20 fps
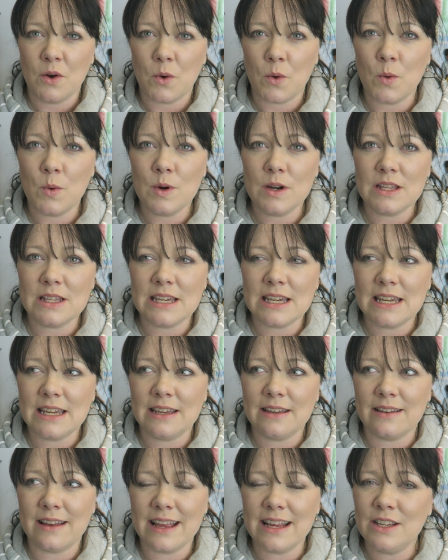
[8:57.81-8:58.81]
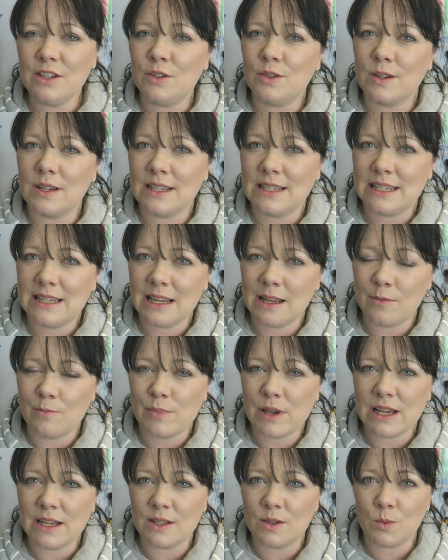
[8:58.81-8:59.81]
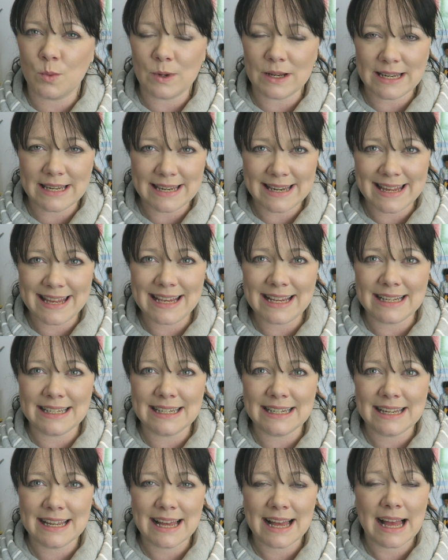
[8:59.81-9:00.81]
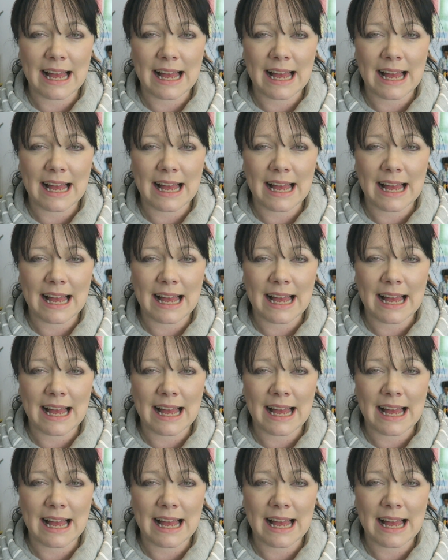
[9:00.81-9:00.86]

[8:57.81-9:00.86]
all of the interesting bits were leaked